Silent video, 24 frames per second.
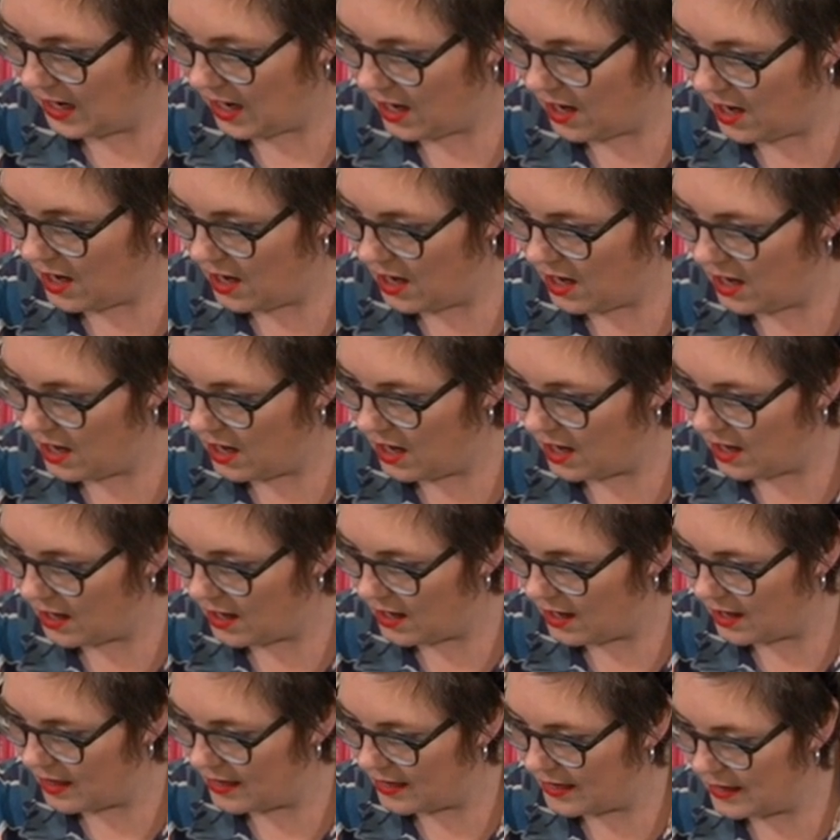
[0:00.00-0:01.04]
There
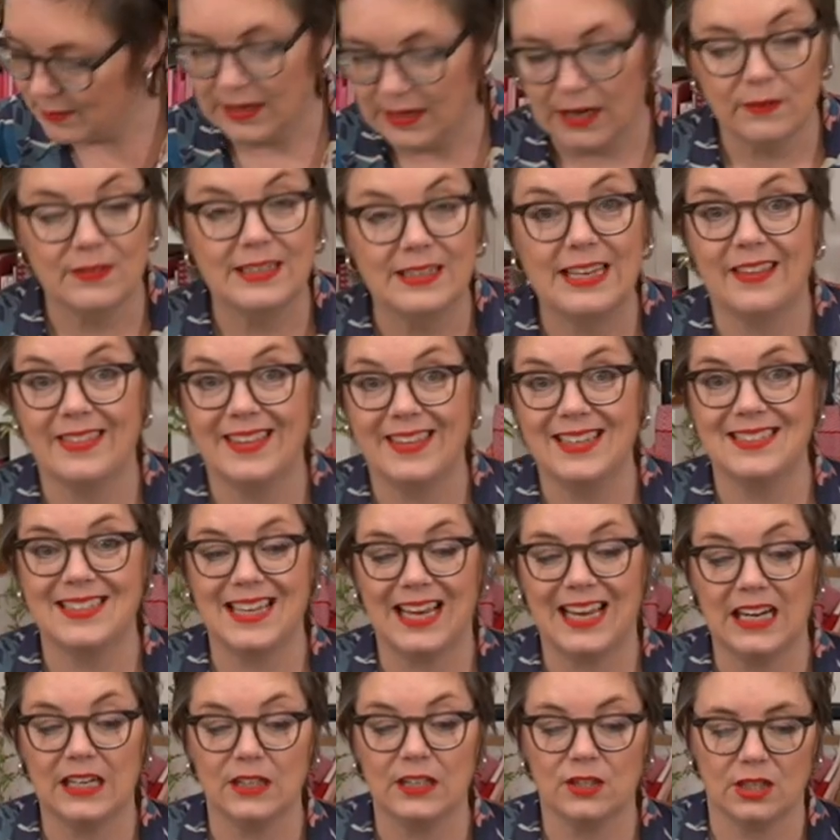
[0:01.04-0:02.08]
we go. Now, this
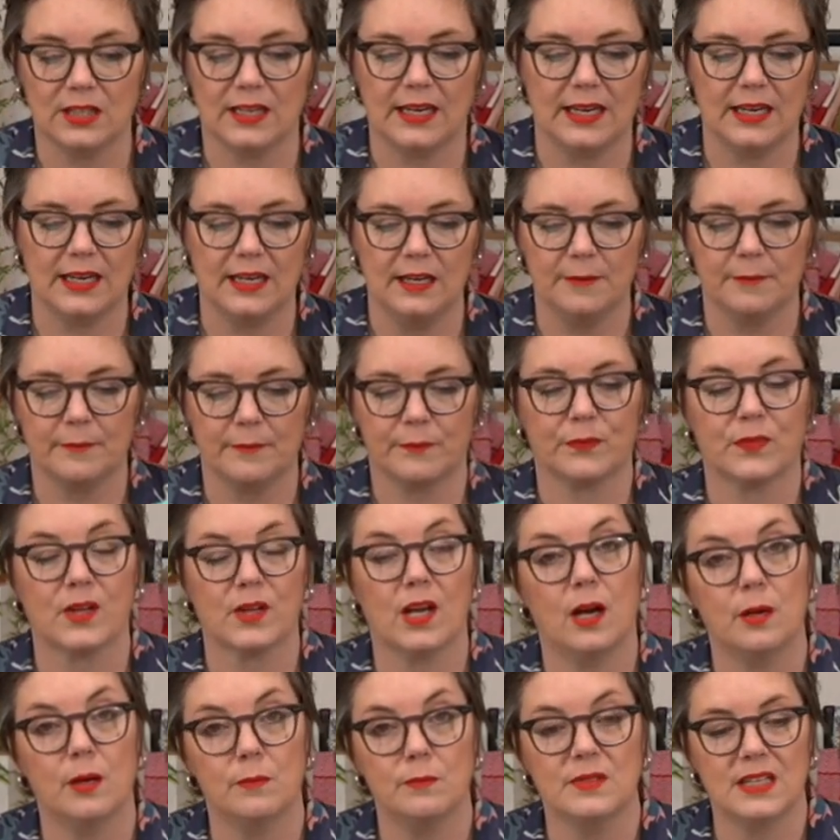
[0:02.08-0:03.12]
actually
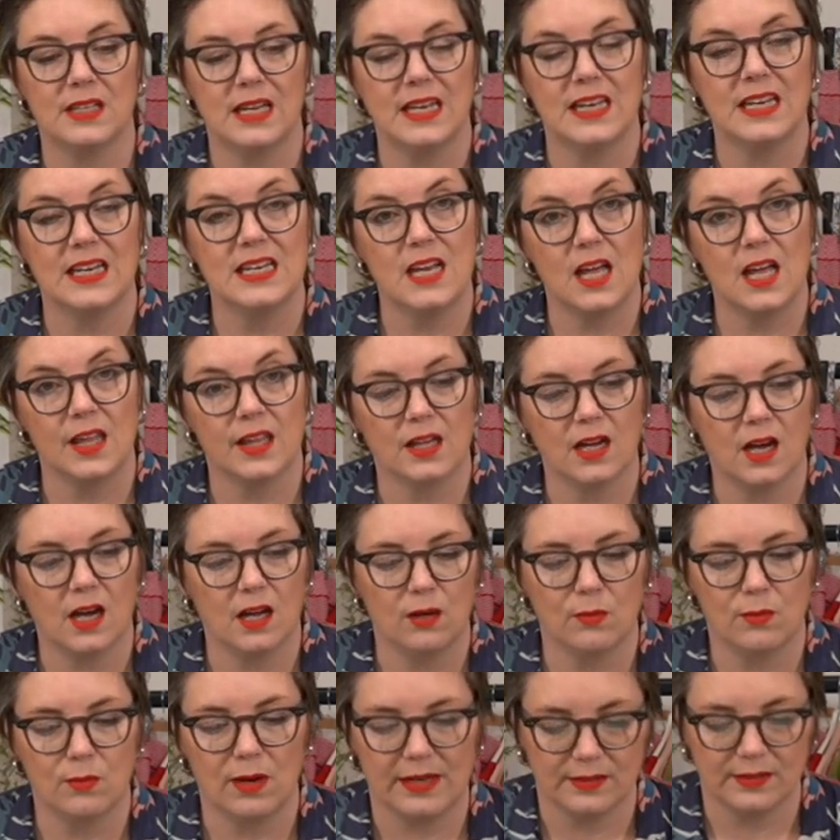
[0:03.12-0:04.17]
comes in another
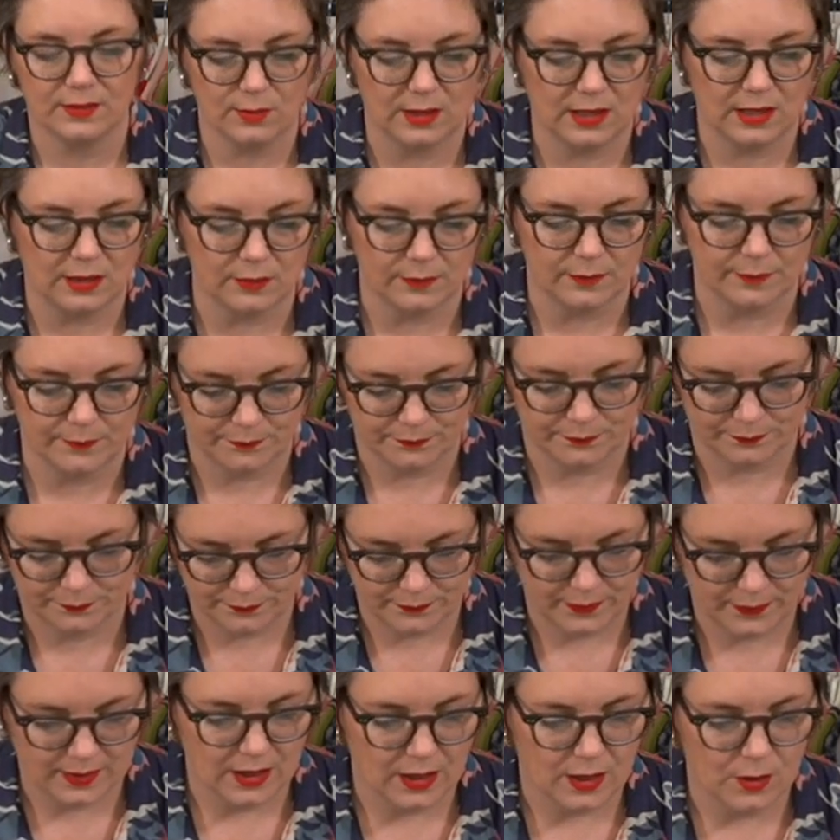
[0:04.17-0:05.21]
colourway as well,
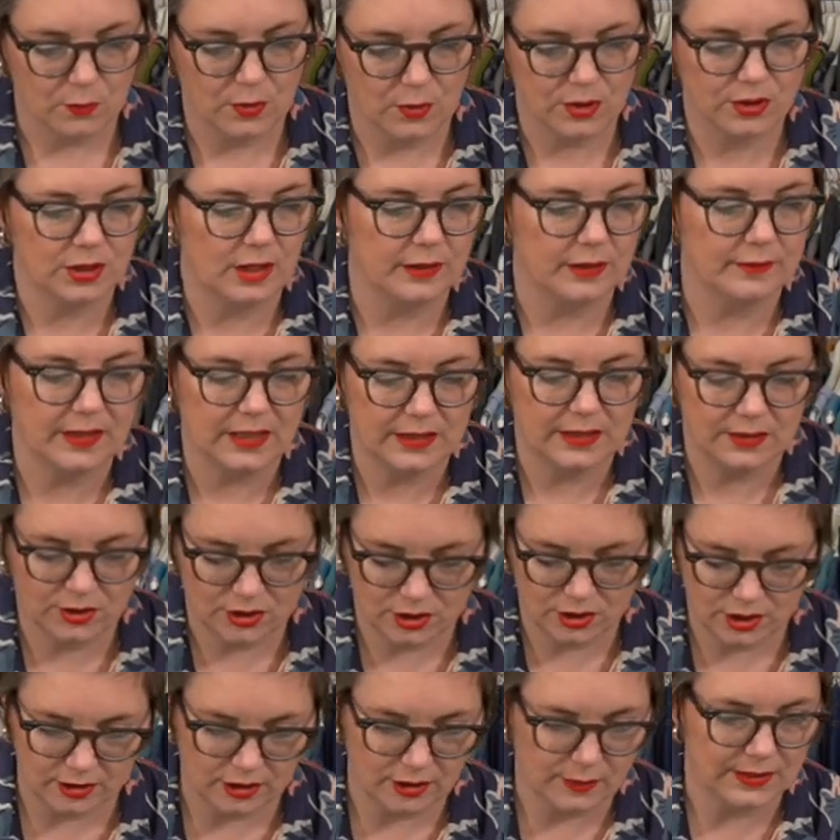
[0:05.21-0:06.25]
which I'm going to
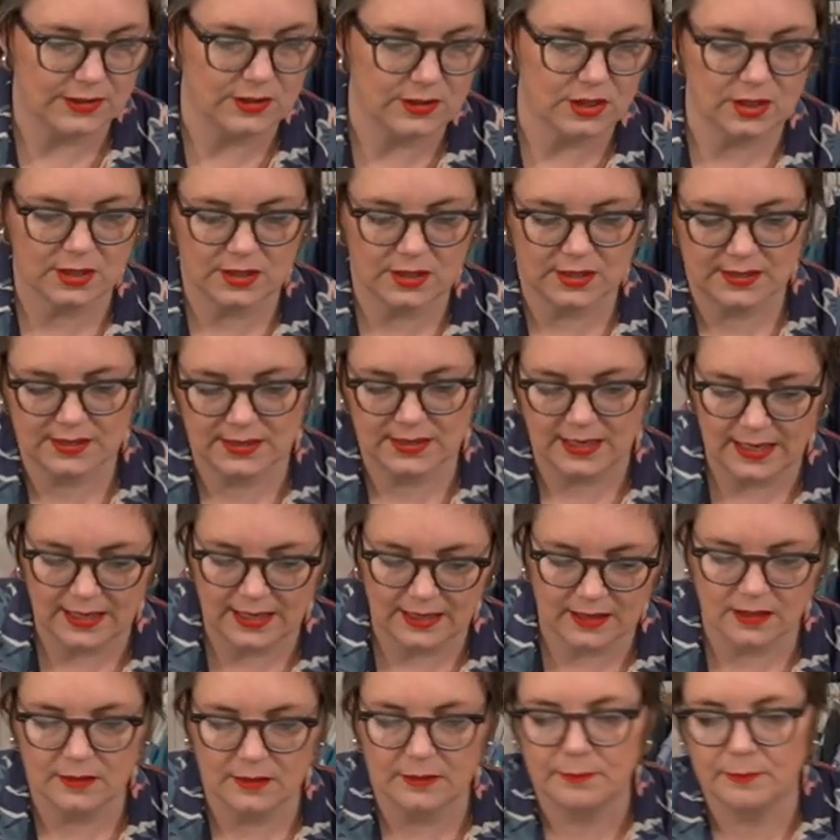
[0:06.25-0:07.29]
show you in just a
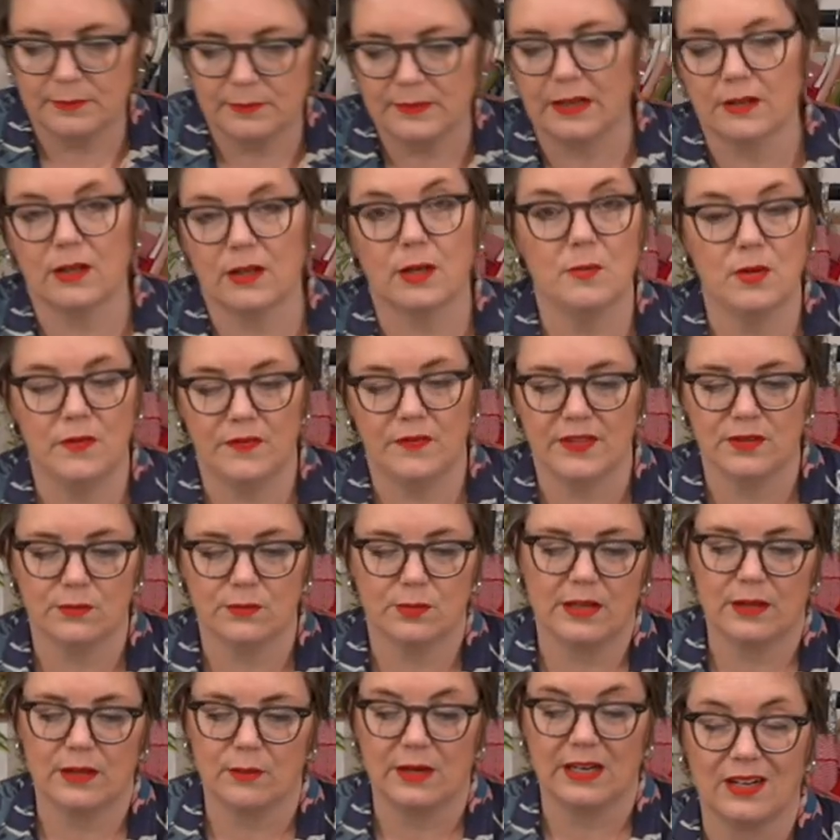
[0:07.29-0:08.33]
sec. Now, I'm going to move this
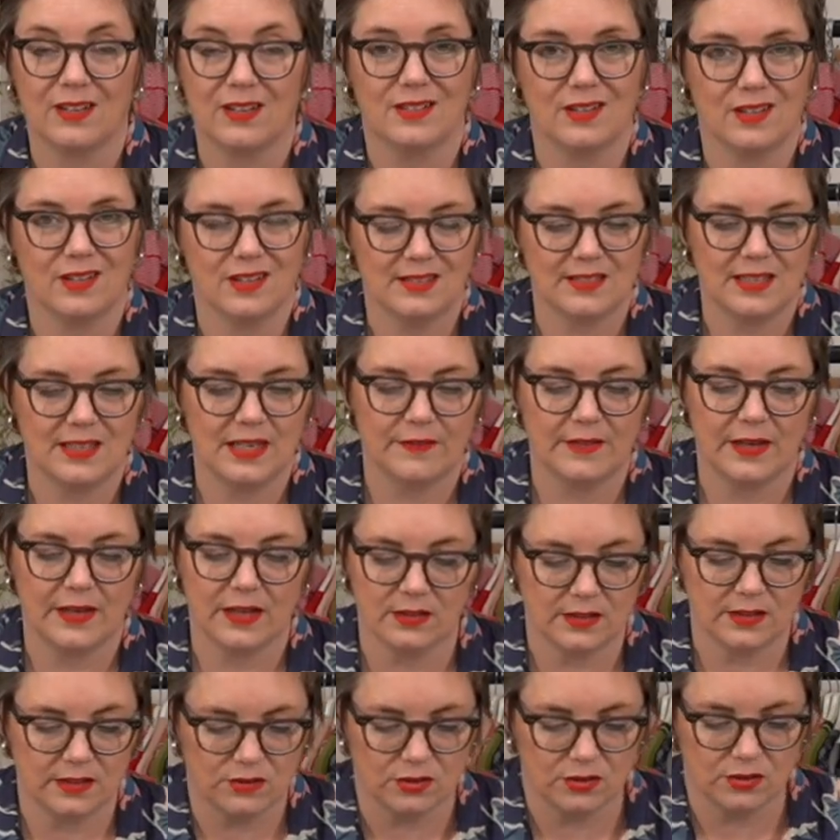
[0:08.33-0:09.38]
one out way because I'm going to save that
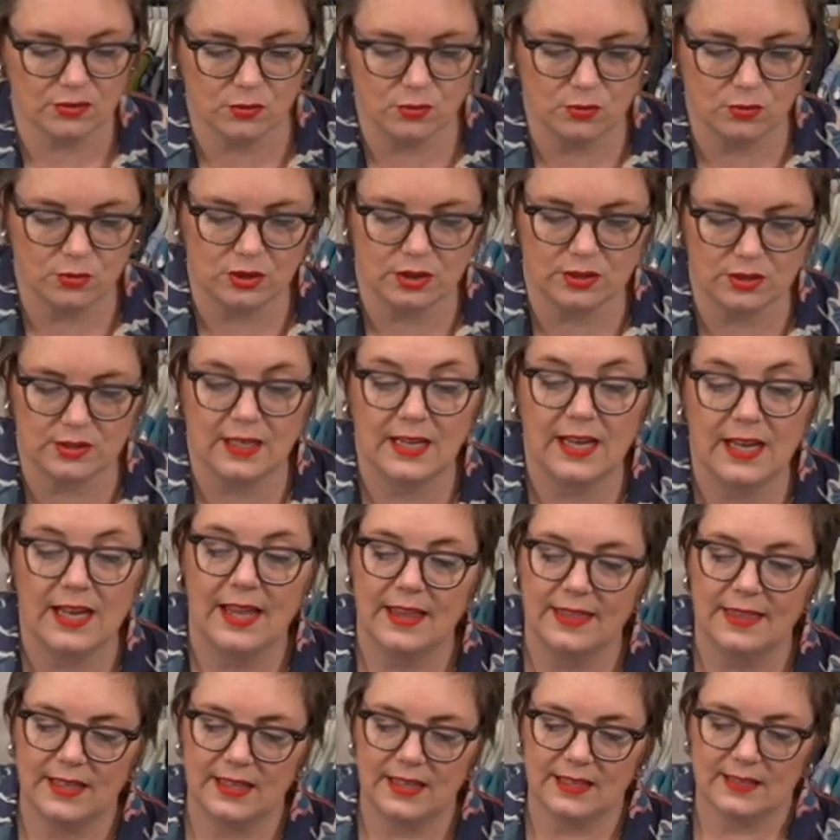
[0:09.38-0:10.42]
because that's just gorgeous.
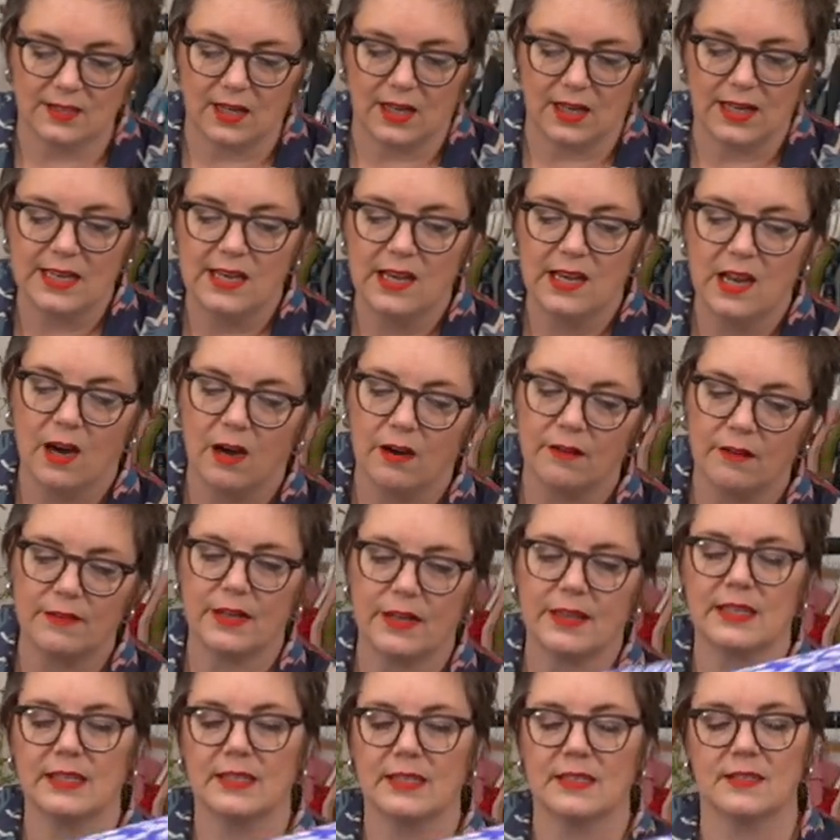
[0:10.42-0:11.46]
This I love.
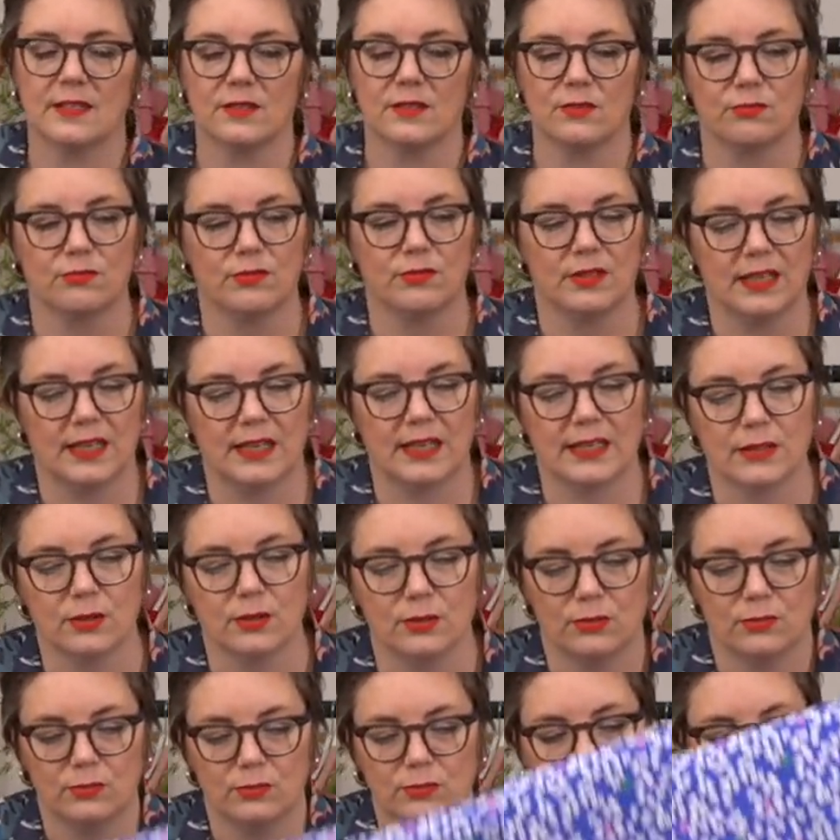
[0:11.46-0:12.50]
I think this is really
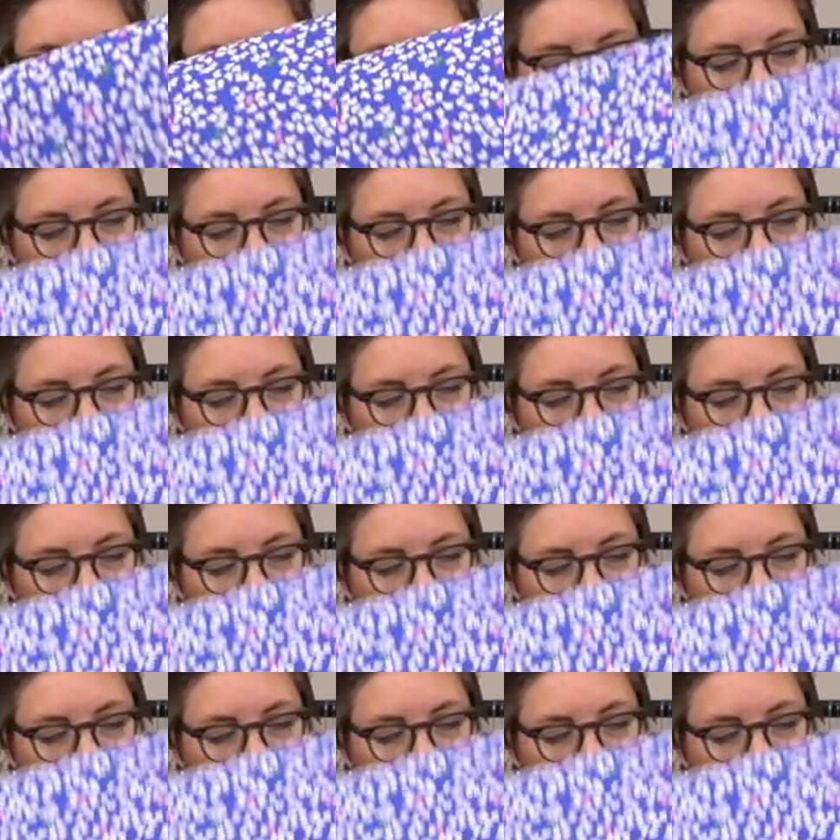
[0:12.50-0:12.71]
cool.